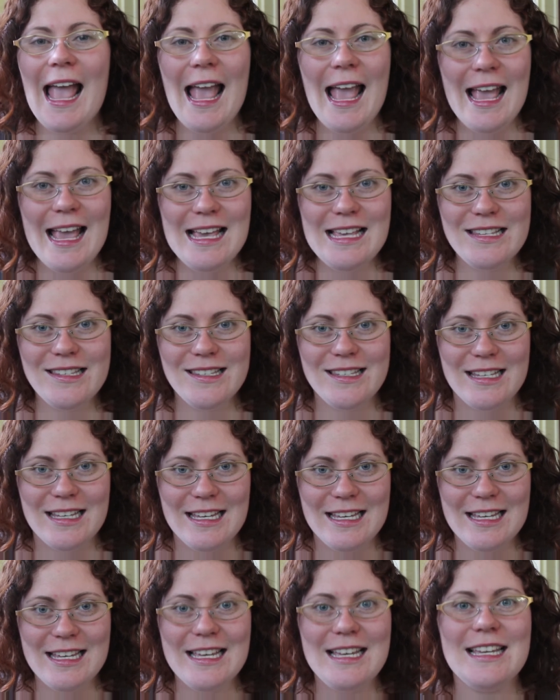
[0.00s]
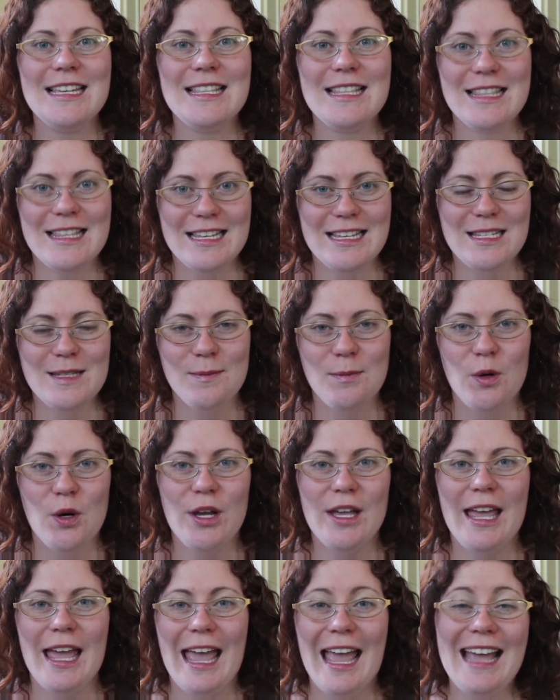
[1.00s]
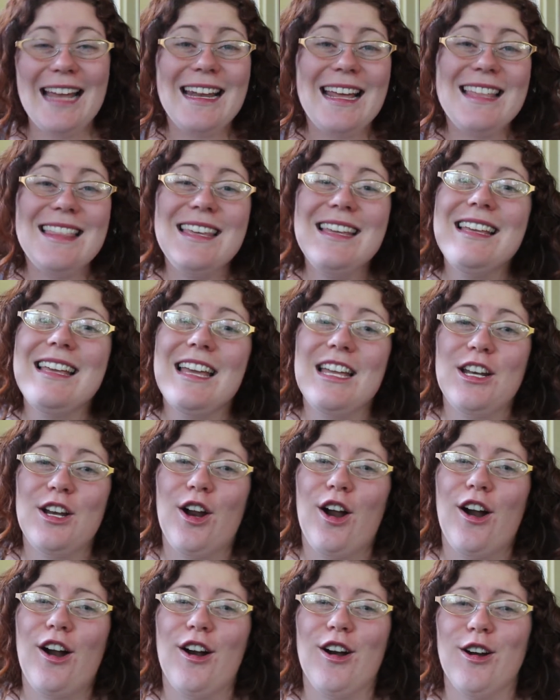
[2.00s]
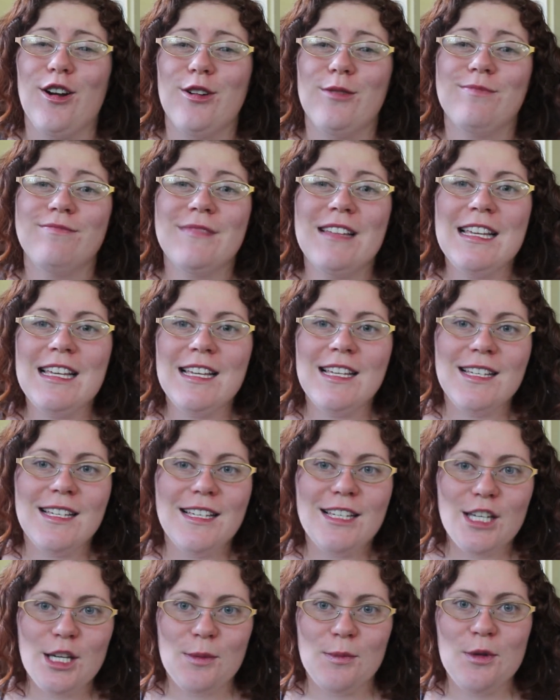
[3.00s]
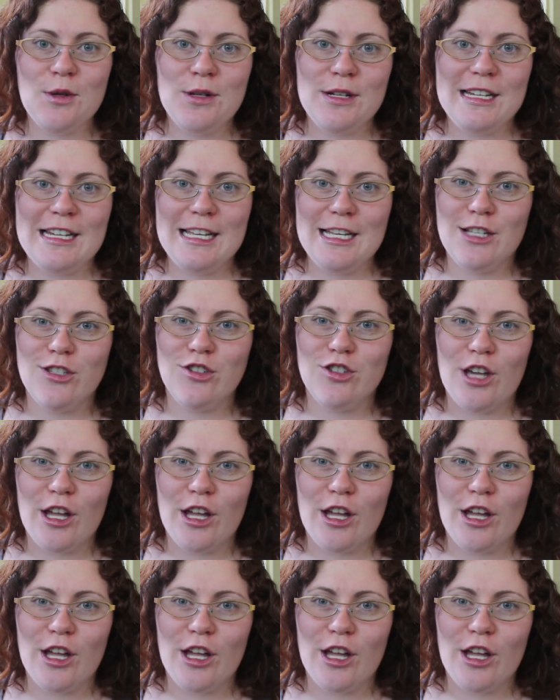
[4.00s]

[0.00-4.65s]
hazy in this book, and I think in our community in